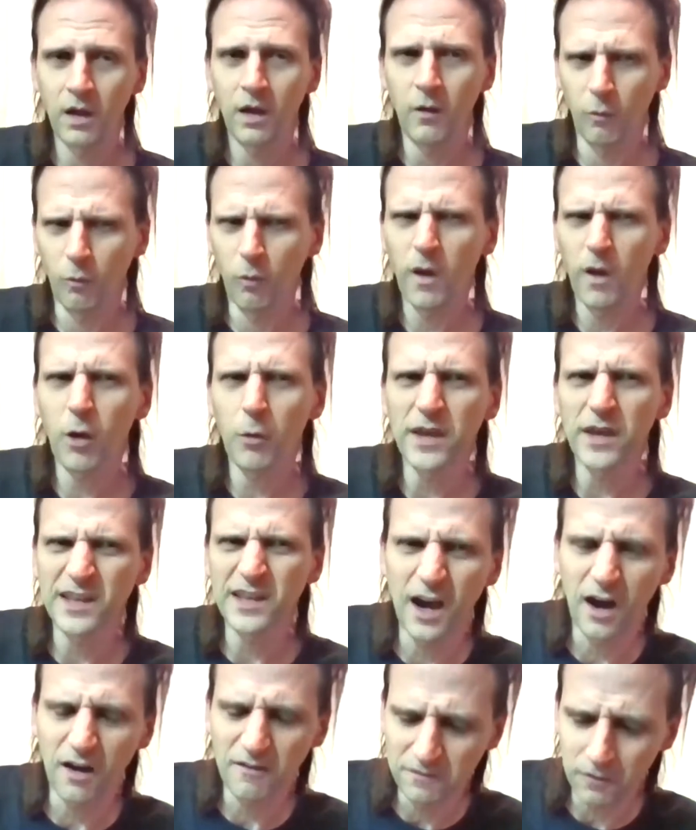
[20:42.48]
"We'll be
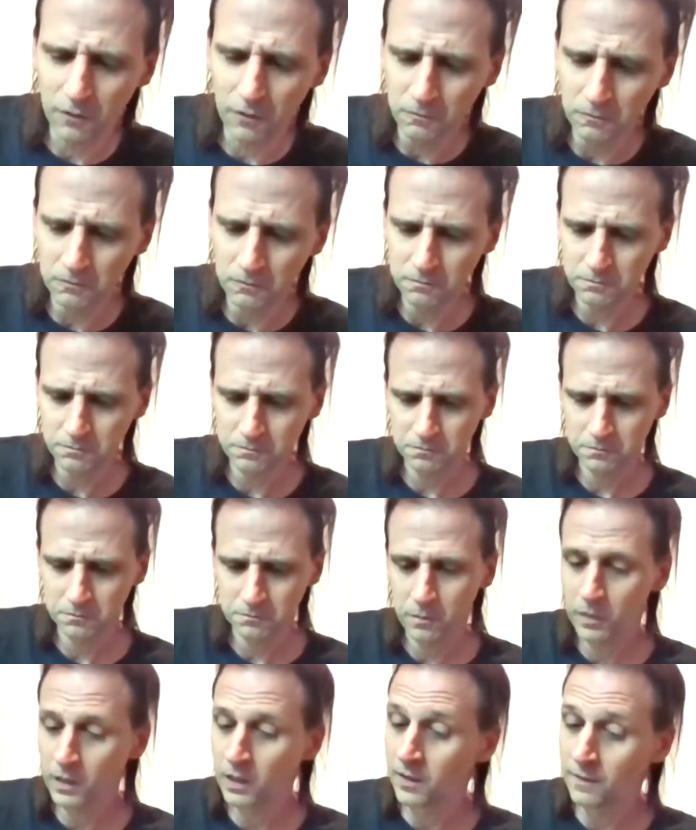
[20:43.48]
careful."
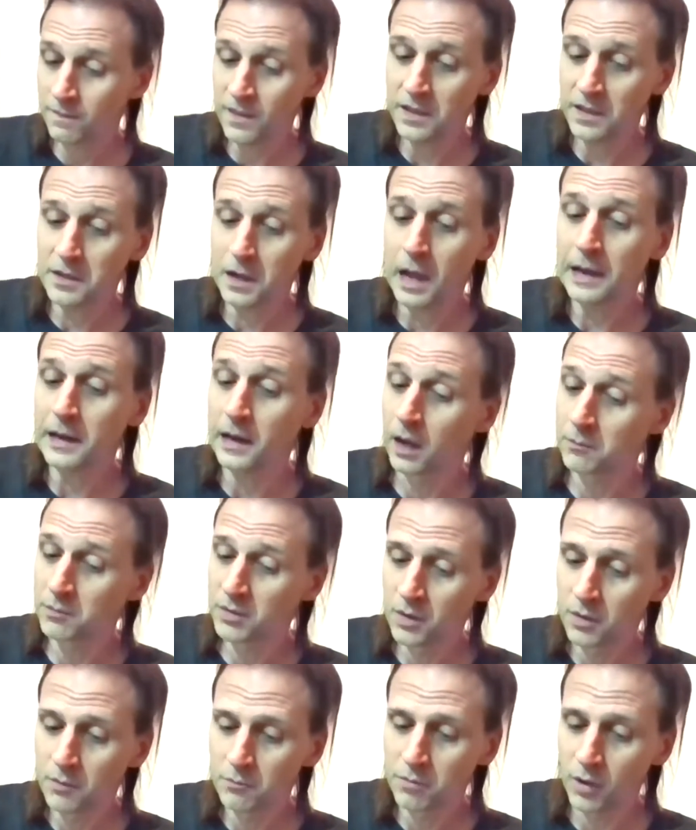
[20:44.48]
They got up,
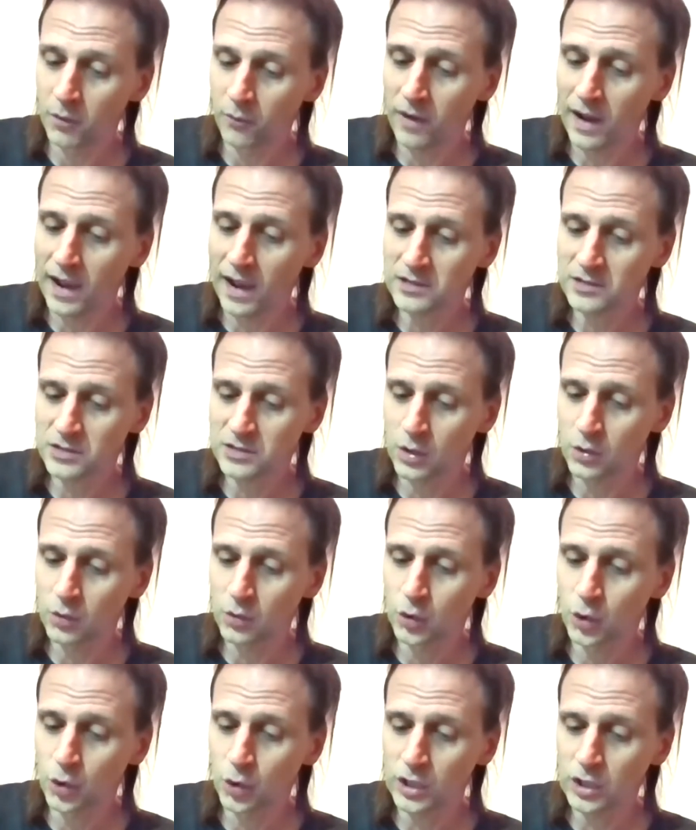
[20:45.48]
but Raxo
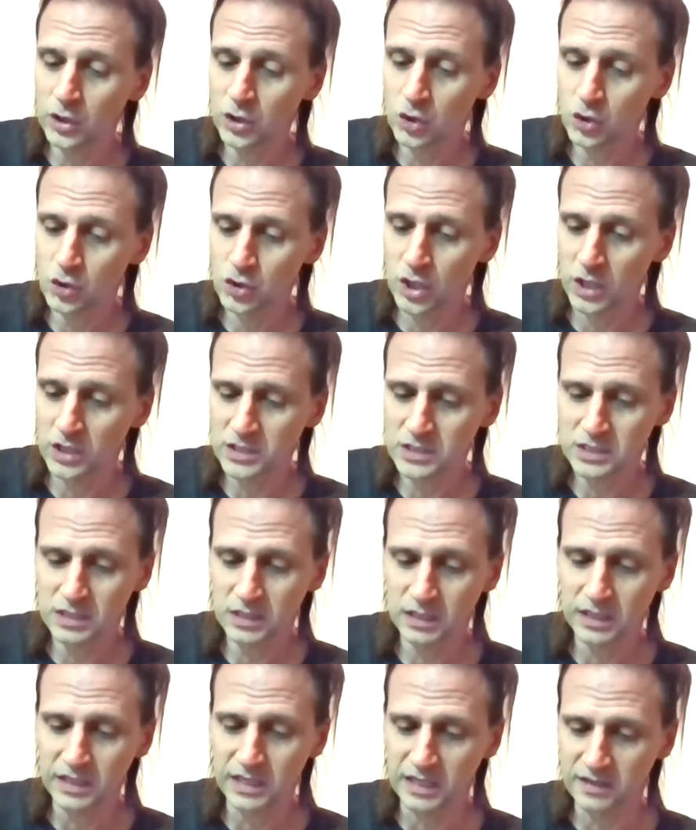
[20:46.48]
couldn't just
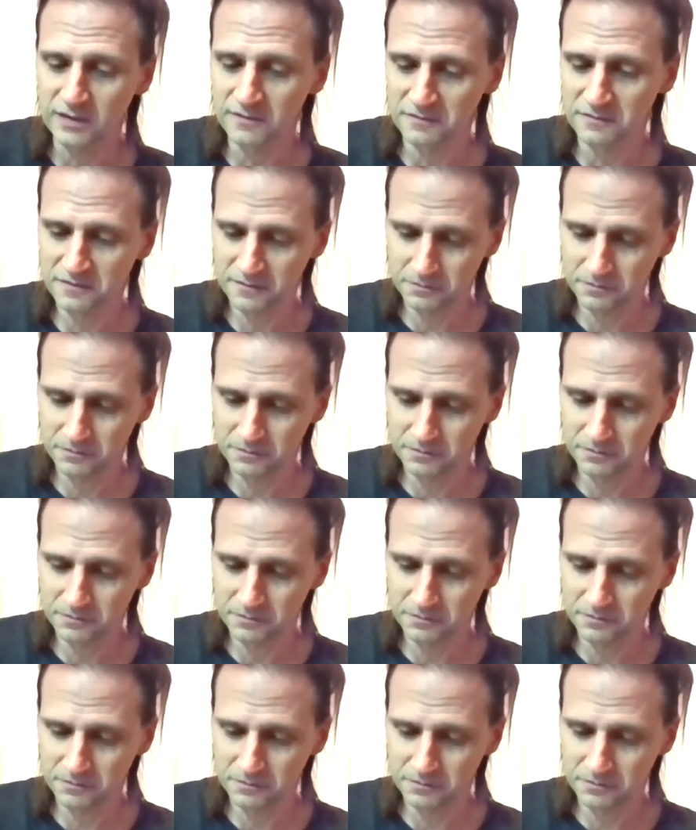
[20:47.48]
leave.